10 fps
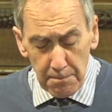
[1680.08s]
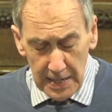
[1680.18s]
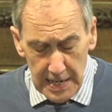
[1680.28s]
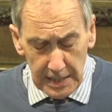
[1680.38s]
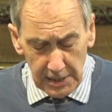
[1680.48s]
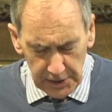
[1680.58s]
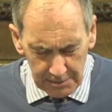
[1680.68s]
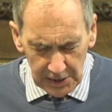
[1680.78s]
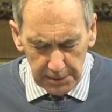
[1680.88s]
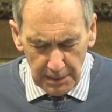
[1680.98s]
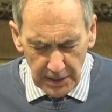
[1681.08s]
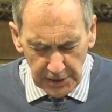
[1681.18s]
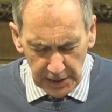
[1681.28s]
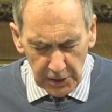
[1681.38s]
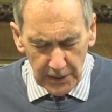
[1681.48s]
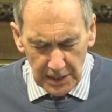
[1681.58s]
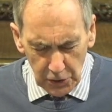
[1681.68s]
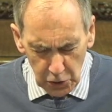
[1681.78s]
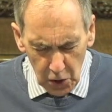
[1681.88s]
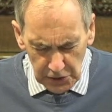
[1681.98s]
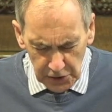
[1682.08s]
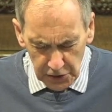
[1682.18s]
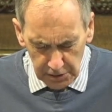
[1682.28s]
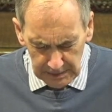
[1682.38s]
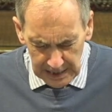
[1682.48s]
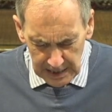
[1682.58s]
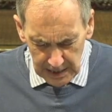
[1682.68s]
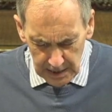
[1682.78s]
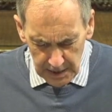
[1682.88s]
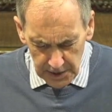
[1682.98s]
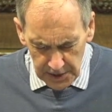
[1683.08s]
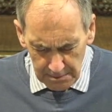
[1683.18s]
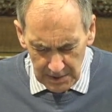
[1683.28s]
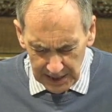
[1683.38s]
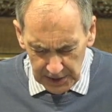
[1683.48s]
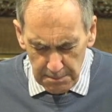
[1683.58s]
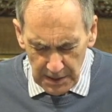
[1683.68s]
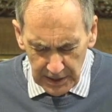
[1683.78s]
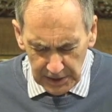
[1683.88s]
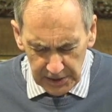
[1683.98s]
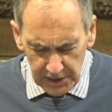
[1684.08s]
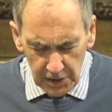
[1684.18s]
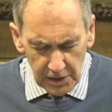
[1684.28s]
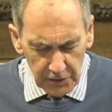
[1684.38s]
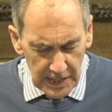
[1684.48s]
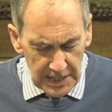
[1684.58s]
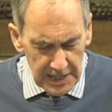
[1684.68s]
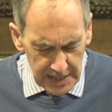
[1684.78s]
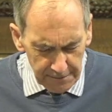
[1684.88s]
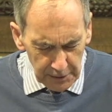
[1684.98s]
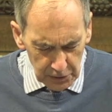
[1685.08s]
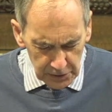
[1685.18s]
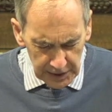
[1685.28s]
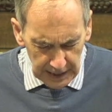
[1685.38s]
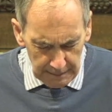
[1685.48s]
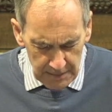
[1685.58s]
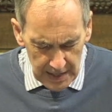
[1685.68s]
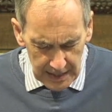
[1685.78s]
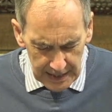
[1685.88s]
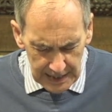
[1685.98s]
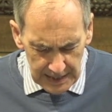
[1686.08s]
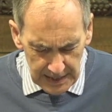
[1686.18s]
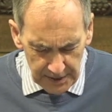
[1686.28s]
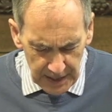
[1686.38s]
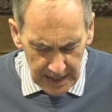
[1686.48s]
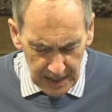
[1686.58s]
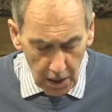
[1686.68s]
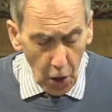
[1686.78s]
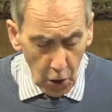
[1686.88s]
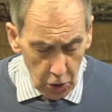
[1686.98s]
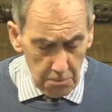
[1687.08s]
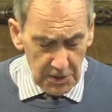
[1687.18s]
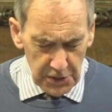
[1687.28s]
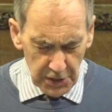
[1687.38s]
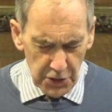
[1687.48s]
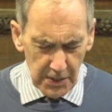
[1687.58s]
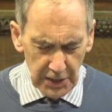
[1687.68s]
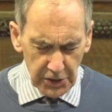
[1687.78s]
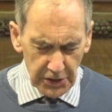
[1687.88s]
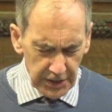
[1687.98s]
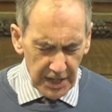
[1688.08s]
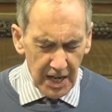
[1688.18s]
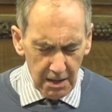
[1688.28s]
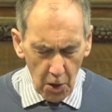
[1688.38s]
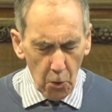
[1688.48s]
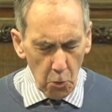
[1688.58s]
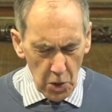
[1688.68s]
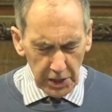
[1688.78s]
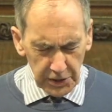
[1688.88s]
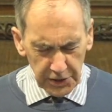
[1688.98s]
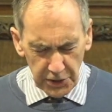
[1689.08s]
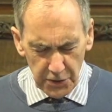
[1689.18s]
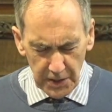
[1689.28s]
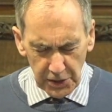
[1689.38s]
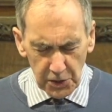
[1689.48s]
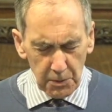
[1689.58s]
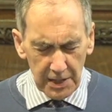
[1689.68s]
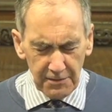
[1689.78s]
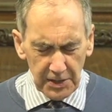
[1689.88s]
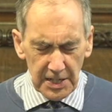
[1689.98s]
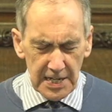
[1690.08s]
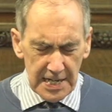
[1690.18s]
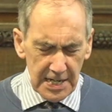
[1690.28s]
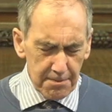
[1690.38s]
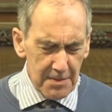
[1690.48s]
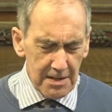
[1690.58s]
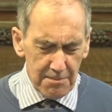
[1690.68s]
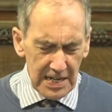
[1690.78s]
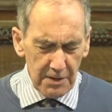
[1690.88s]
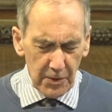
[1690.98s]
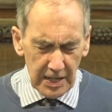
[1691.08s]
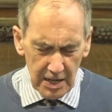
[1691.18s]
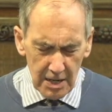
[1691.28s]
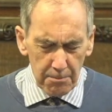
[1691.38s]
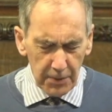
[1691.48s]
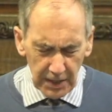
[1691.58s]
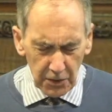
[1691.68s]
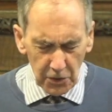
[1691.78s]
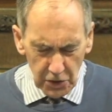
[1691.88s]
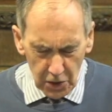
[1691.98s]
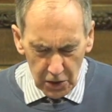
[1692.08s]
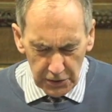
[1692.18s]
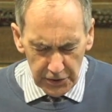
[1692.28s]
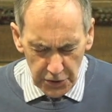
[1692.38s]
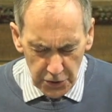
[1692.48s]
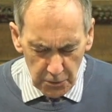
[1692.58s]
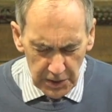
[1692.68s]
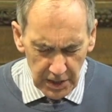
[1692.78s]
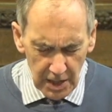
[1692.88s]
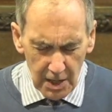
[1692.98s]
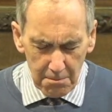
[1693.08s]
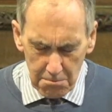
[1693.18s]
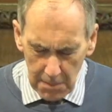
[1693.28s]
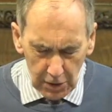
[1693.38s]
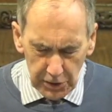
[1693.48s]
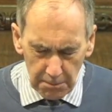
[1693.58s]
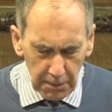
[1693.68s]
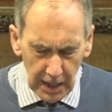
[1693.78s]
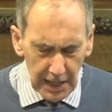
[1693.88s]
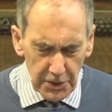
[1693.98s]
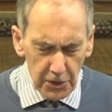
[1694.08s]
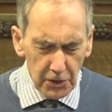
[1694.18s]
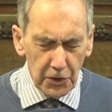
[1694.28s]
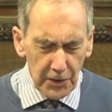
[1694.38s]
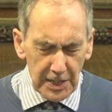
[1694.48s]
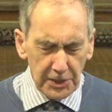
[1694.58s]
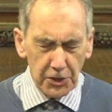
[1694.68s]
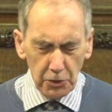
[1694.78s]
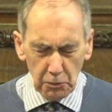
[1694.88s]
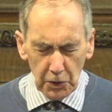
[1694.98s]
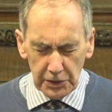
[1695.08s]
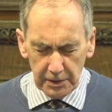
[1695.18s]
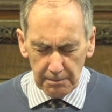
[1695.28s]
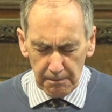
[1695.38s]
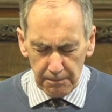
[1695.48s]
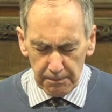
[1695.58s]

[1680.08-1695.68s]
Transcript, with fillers: pain, some experiencing great loss, some experience great difficulty in their home situations, in their work situations, whatever the need may be. We pray, Lord God, that you would multiply your grace towards them,